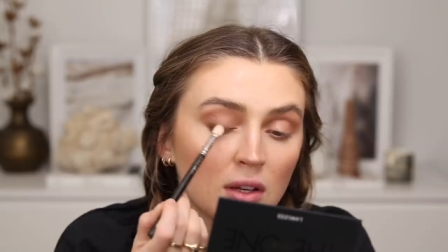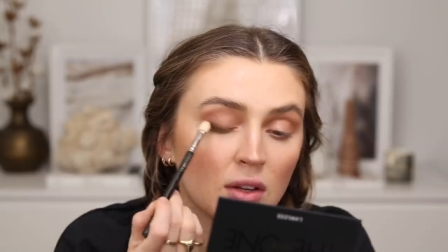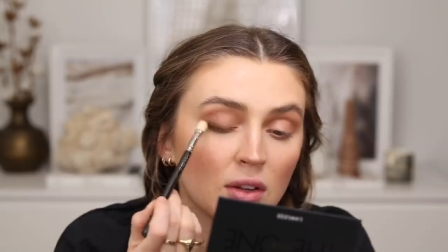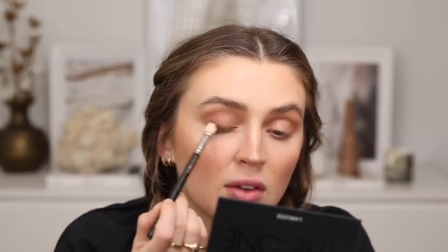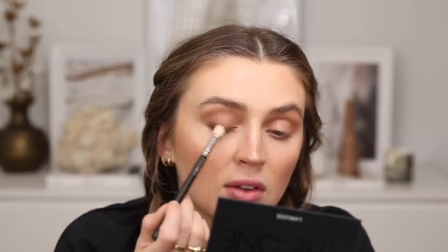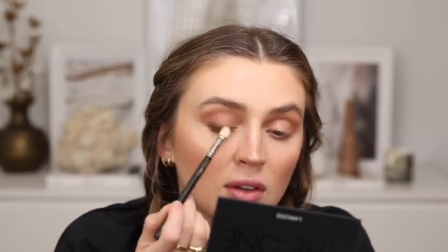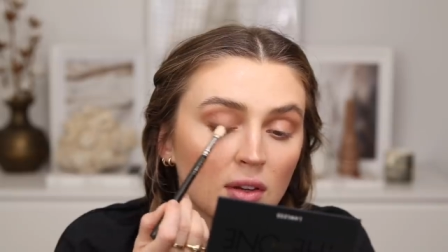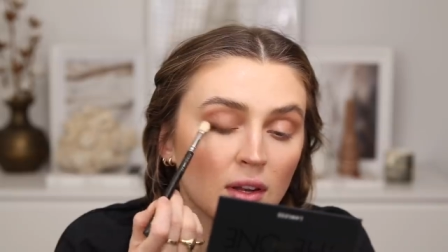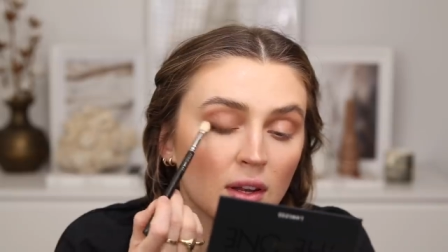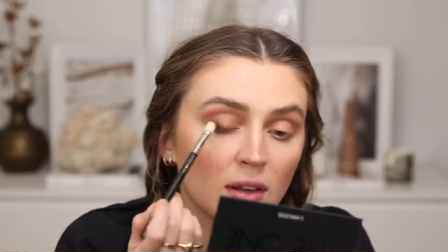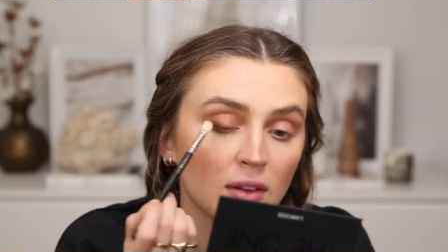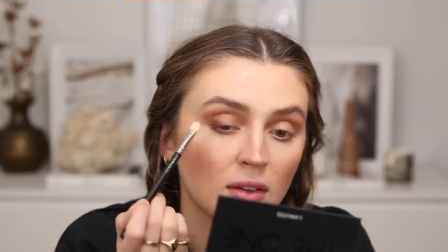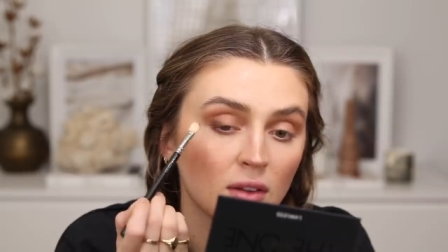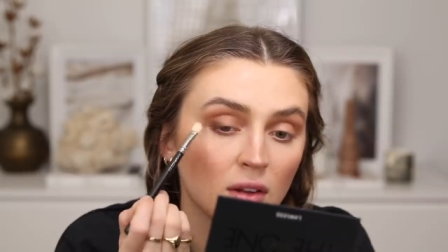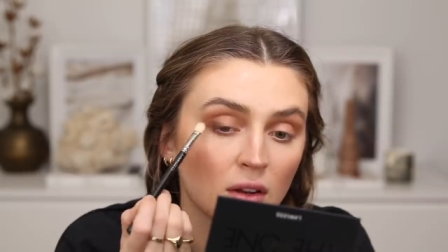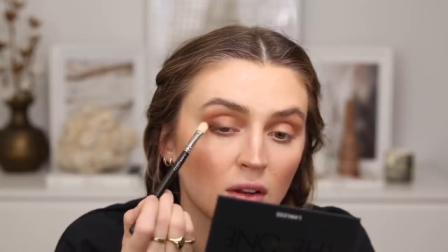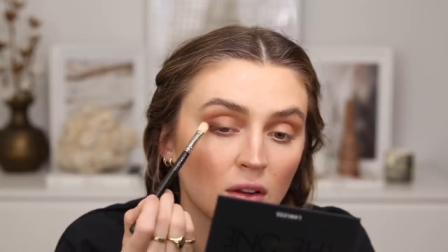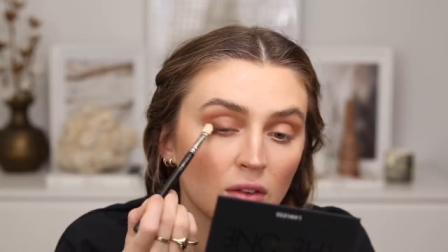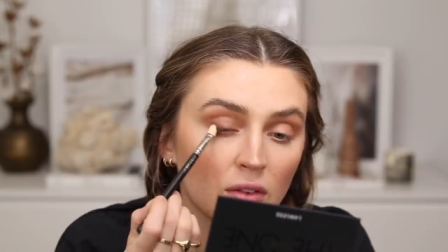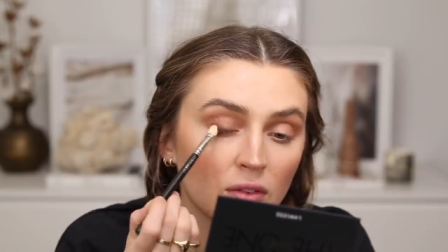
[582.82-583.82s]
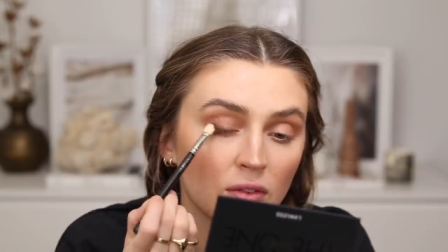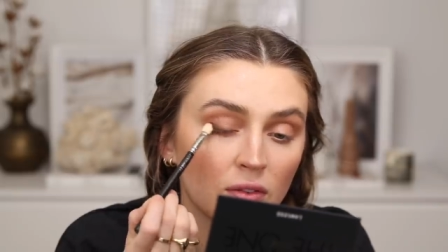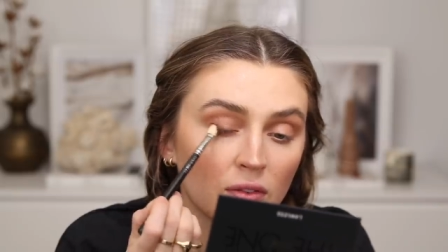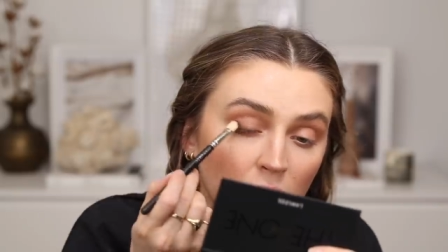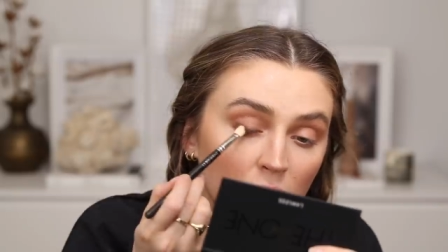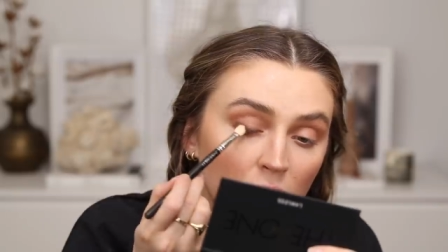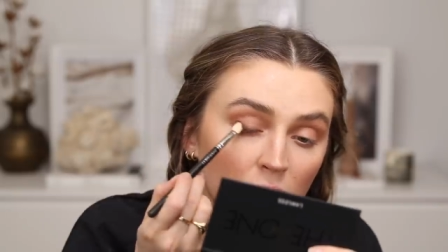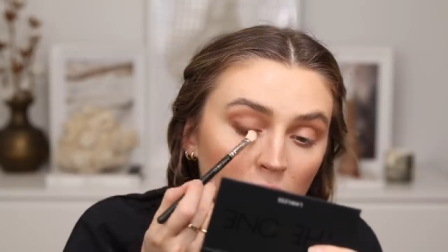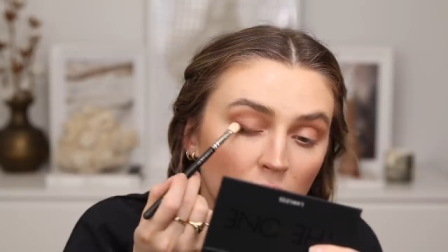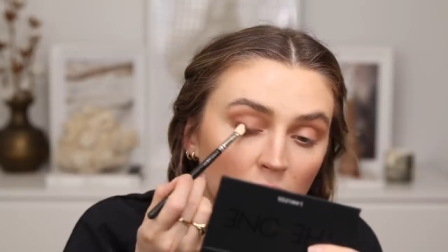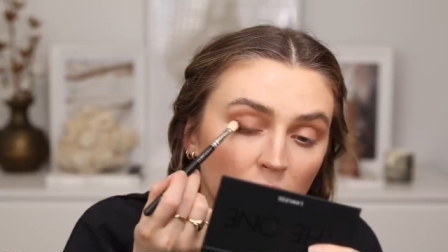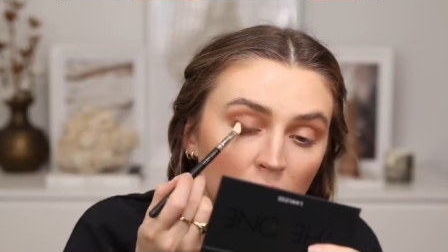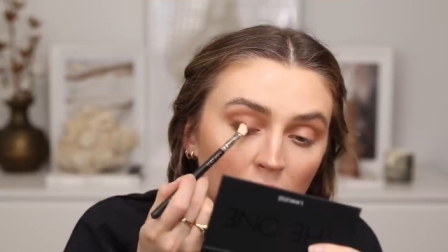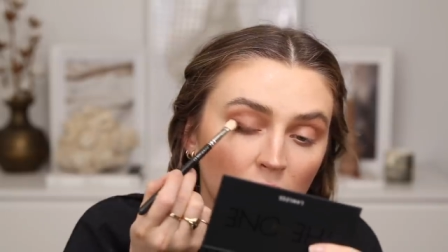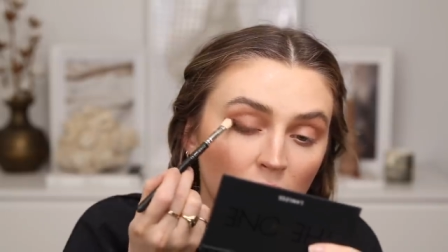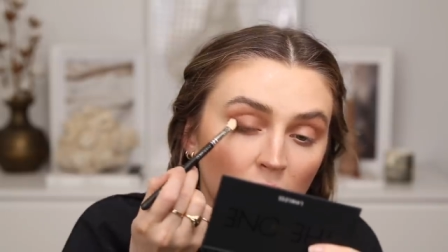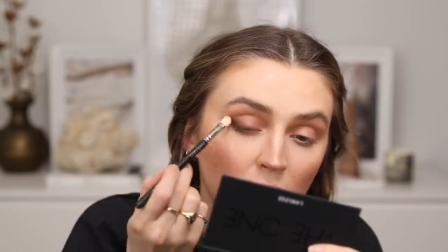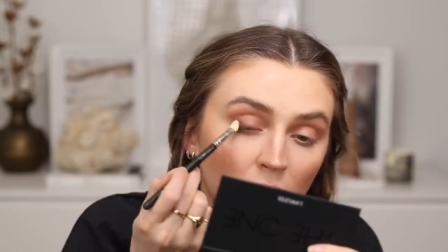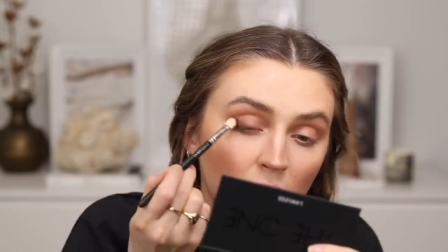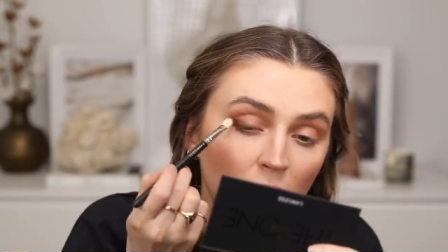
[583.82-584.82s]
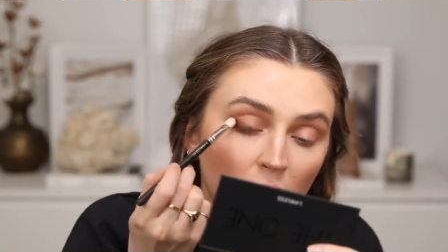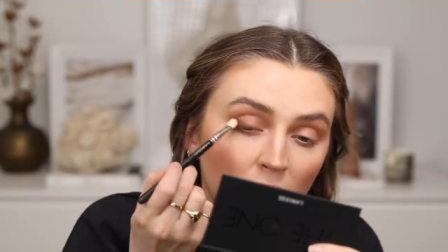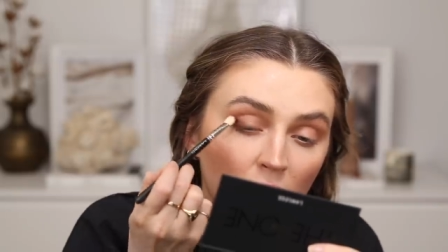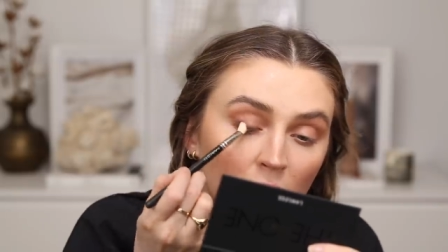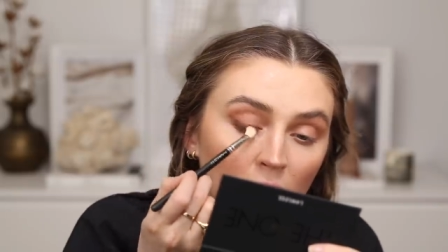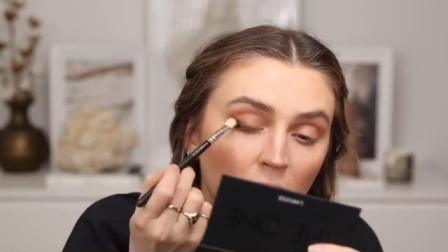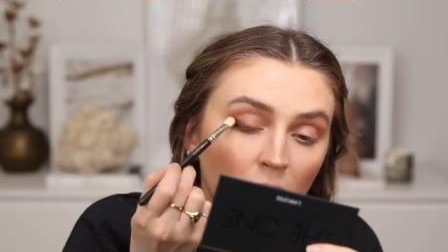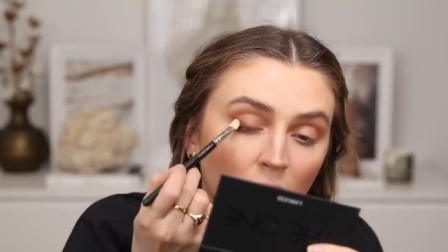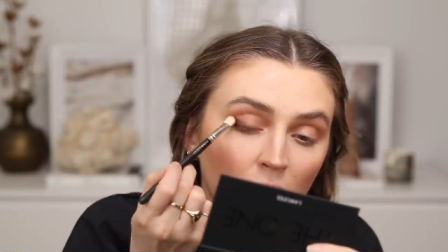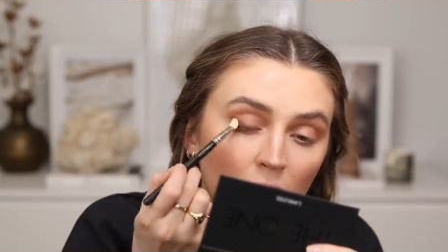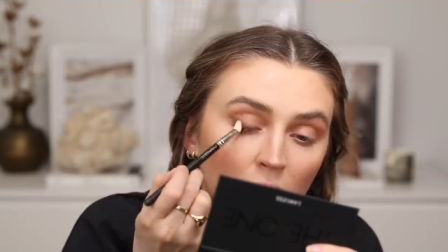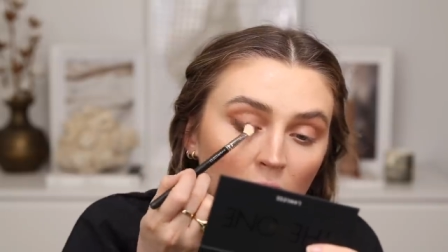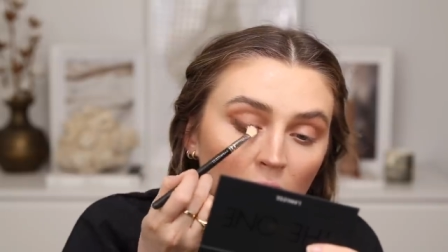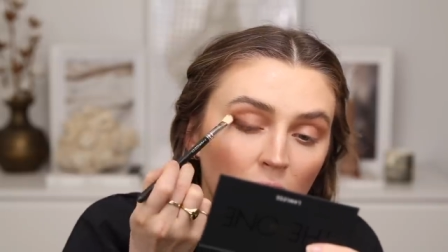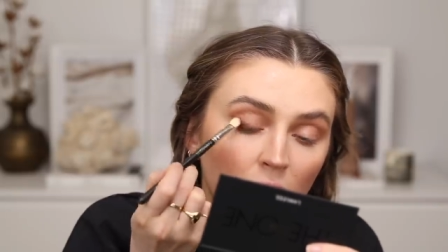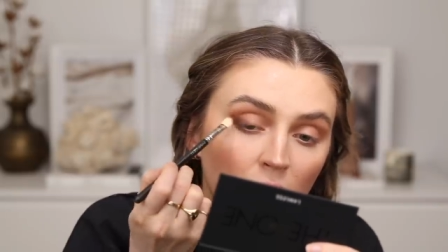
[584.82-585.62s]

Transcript: Just nice little flickety motions.